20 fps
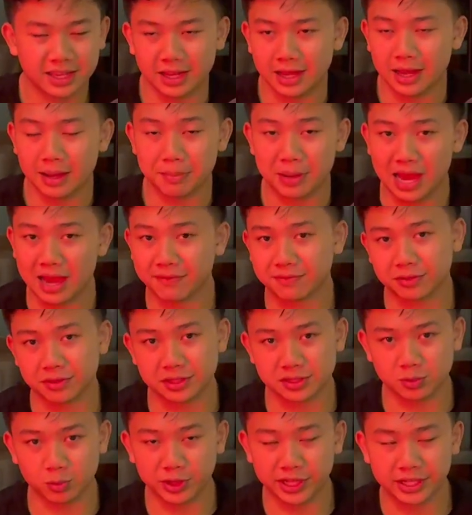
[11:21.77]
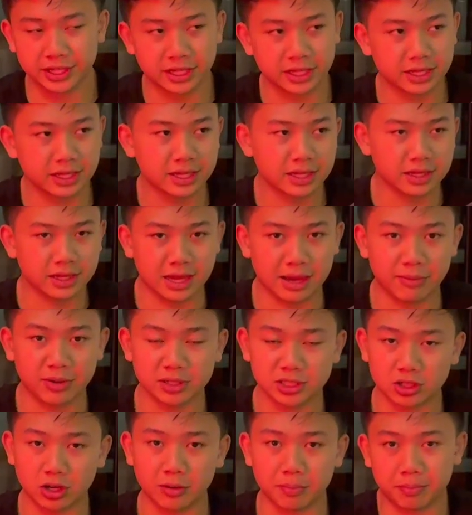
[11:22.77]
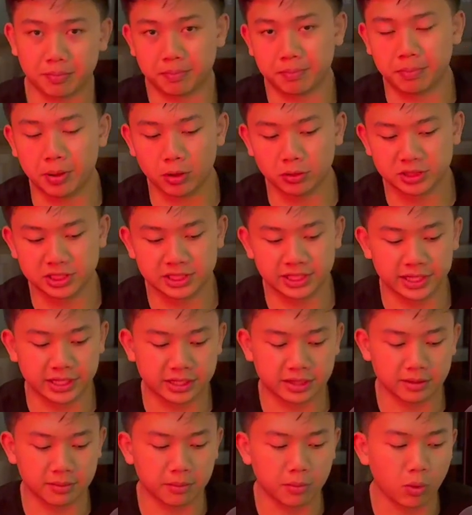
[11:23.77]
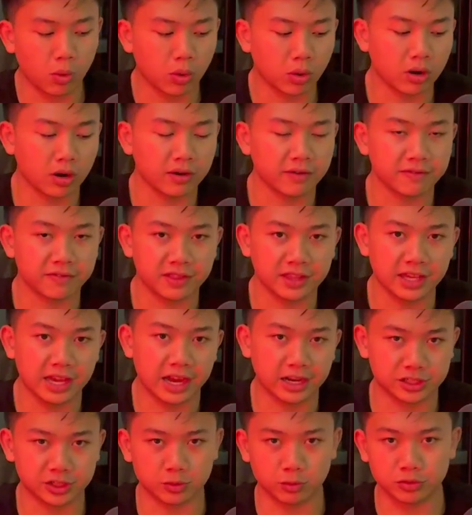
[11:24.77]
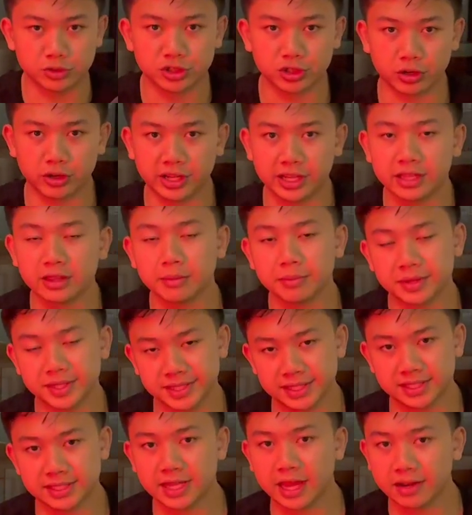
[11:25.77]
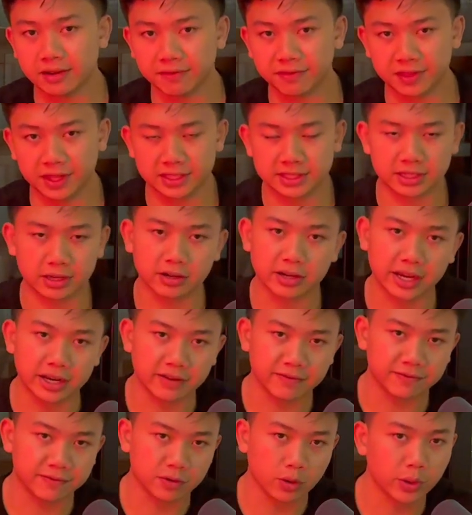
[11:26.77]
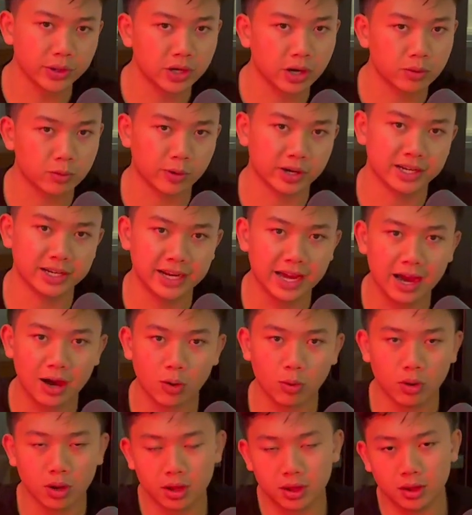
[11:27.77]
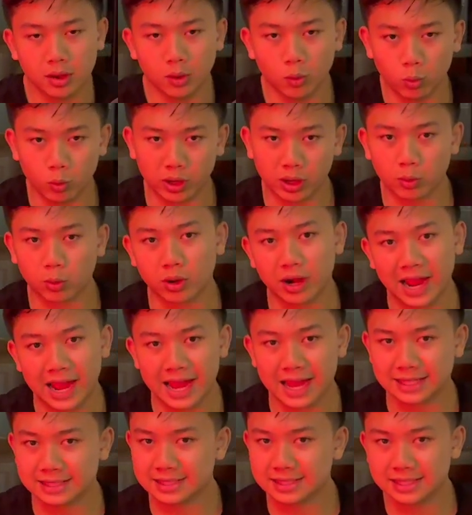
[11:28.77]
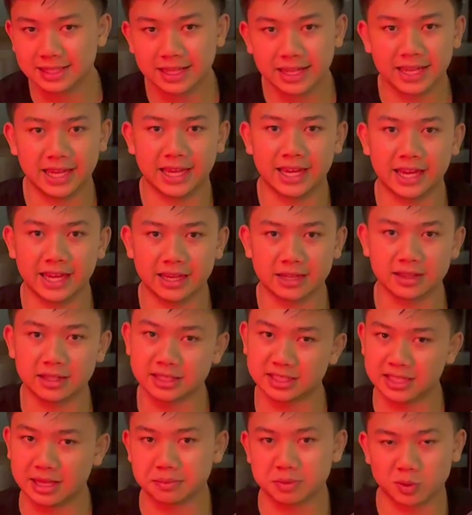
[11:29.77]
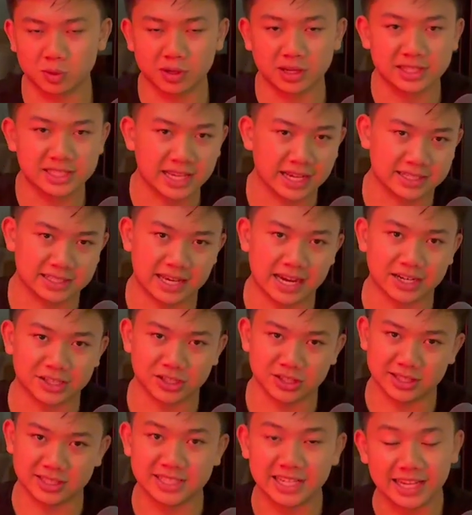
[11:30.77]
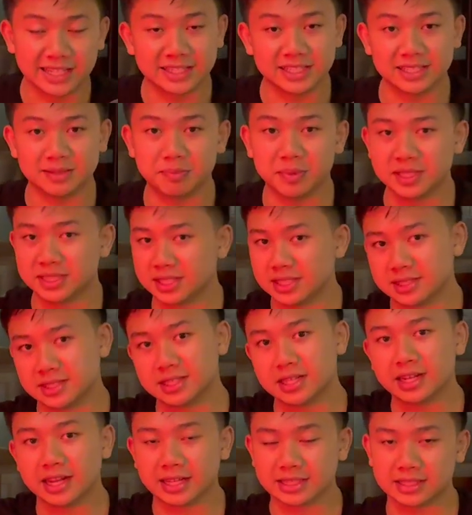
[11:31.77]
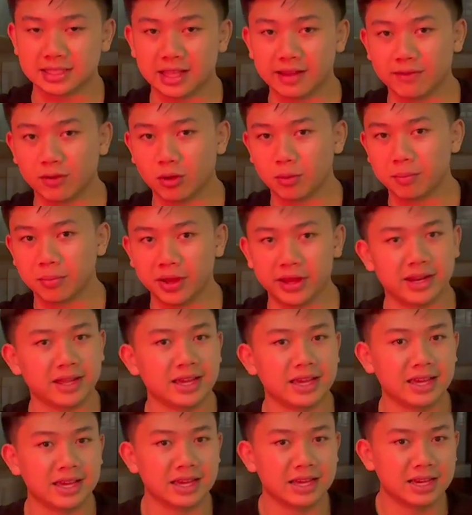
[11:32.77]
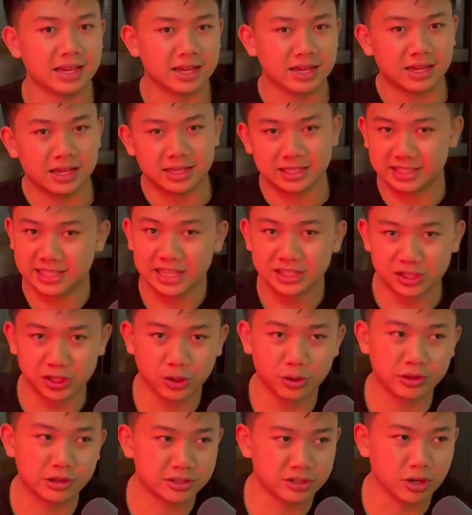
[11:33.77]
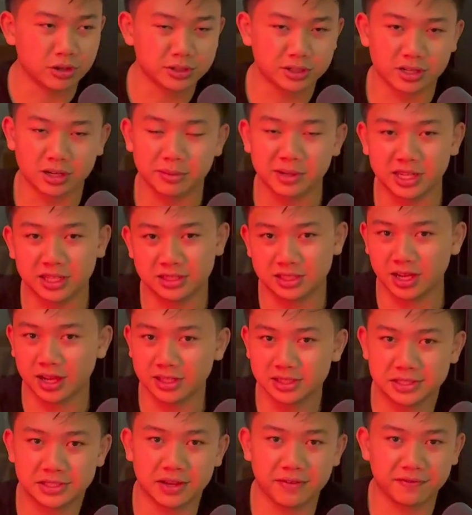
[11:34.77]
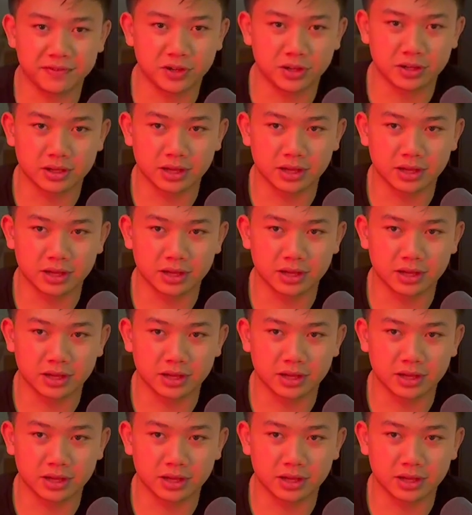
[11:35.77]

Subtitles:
But after this week, I'm going to start posting more of the actual journey and the business side of things that are kind of going on right now, where we're at, and the steps we're going to take to actually take this business to the next level. But stay tuned. There's also going to be tons of